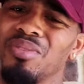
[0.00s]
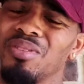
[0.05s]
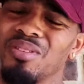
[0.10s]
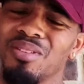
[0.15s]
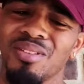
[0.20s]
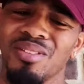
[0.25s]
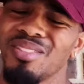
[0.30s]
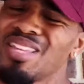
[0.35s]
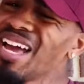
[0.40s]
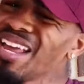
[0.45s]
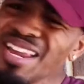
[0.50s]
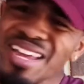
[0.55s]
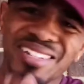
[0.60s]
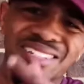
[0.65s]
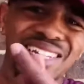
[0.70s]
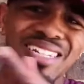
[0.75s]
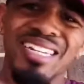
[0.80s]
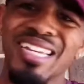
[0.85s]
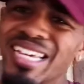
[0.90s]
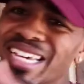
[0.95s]
That
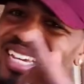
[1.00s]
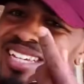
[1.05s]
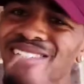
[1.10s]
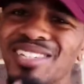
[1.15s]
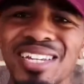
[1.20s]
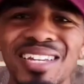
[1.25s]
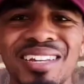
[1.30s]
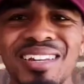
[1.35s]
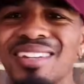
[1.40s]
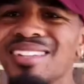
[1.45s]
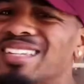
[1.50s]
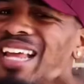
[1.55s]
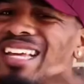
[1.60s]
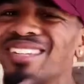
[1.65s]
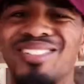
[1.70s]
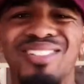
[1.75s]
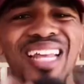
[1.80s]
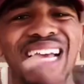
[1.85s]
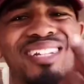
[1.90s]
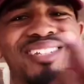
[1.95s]
isn't easy.
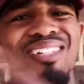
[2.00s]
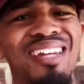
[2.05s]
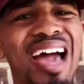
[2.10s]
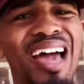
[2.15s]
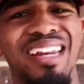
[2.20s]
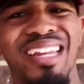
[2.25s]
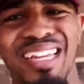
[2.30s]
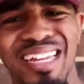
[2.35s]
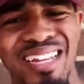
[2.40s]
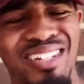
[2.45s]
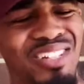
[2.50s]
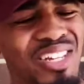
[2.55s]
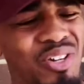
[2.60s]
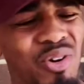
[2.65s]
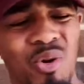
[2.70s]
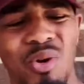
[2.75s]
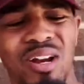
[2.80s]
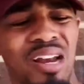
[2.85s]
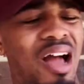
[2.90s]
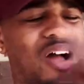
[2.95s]
That's not easy
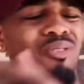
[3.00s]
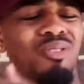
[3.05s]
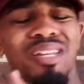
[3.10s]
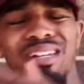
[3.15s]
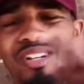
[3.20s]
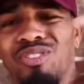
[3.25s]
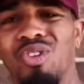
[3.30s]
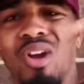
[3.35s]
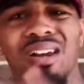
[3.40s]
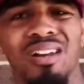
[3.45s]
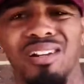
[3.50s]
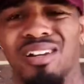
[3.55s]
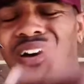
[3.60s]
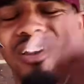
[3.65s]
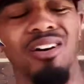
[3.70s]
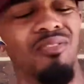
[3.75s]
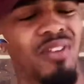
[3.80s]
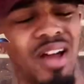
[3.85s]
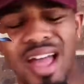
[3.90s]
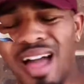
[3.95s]
going out there and trying to
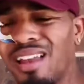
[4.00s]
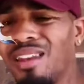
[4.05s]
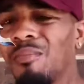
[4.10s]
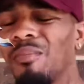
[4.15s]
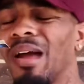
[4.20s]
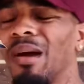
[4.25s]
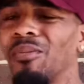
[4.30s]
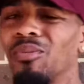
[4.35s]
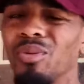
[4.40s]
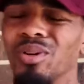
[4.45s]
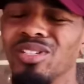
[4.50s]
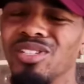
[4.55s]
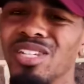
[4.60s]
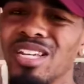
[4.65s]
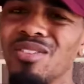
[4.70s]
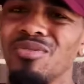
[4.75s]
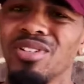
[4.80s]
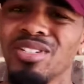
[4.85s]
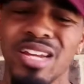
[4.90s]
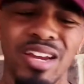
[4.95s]
cover Alabama
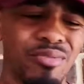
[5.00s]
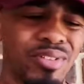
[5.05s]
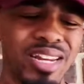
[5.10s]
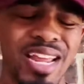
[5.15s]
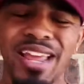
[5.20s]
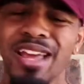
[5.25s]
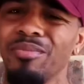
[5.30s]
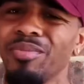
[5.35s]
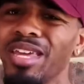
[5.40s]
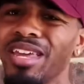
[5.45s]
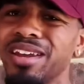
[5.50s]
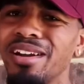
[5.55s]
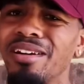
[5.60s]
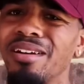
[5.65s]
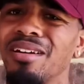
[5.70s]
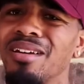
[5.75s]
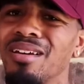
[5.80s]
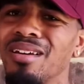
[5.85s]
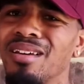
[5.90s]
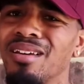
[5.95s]
receivers every damn year.
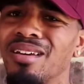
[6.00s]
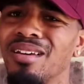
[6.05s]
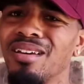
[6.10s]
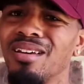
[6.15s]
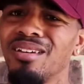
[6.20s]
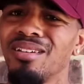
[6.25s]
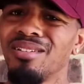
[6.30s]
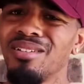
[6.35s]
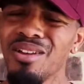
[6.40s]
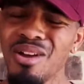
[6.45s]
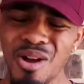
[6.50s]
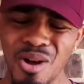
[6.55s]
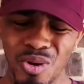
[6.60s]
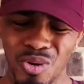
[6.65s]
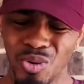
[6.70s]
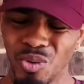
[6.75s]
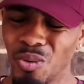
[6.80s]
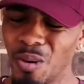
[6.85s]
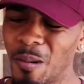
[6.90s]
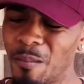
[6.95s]

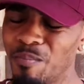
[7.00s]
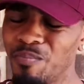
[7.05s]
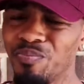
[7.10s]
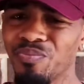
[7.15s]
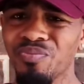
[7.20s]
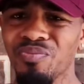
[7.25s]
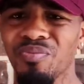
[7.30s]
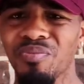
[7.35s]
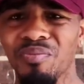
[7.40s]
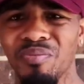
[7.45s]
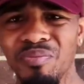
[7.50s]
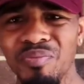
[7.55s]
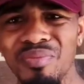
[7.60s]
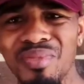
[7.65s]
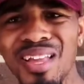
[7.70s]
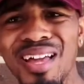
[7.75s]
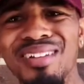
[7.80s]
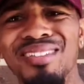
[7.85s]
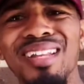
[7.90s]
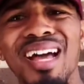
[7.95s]
No.
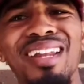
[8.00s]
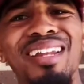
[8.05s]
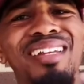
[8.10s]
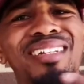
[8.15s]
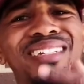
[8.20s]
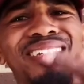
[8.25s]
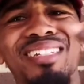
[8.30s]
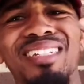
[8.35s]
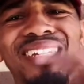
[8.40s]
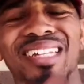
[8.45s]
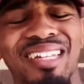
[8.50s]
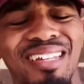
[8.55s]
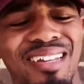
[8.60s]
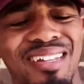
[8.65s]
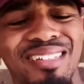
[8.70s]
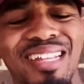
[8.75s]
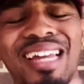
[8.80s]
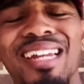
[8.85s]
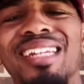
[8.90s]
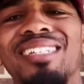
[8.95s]
That
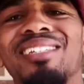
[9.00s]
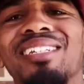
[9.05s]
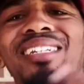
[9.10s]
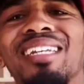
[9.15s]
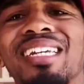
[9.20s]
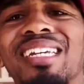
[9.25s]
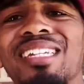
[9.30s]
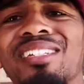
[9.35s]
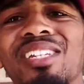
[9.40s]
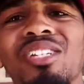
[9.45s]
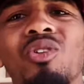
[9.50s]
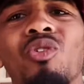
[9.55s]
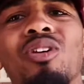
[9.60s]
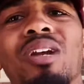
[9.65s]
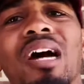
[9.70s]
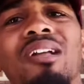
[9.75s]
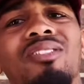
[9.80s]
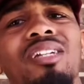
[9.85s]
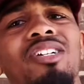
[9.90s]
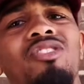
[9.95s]
isn't easy going
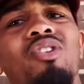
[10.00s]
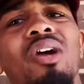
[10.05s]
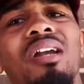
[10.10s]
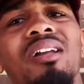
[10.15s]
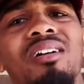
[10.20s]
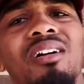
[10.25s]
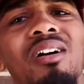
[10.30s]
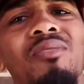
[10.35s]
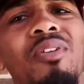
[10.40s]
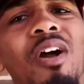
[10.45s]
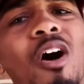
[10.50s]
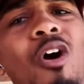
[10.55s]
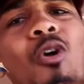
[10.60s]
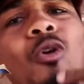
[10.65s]
out there trying to cover Ole